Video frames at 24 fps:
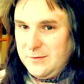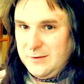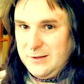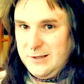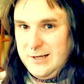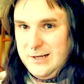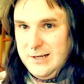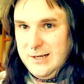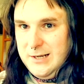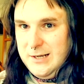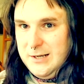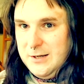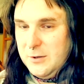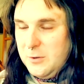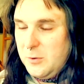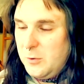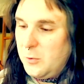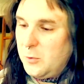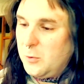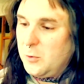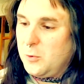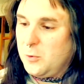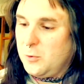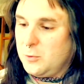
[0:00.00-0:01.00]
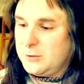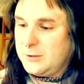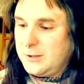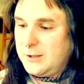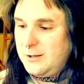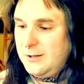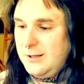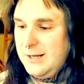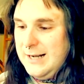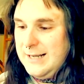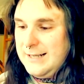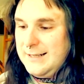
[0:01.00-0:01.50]
the old
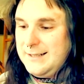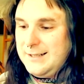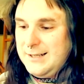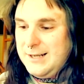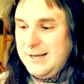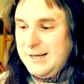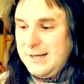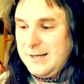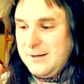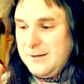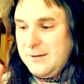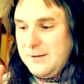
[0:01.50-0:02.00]
classic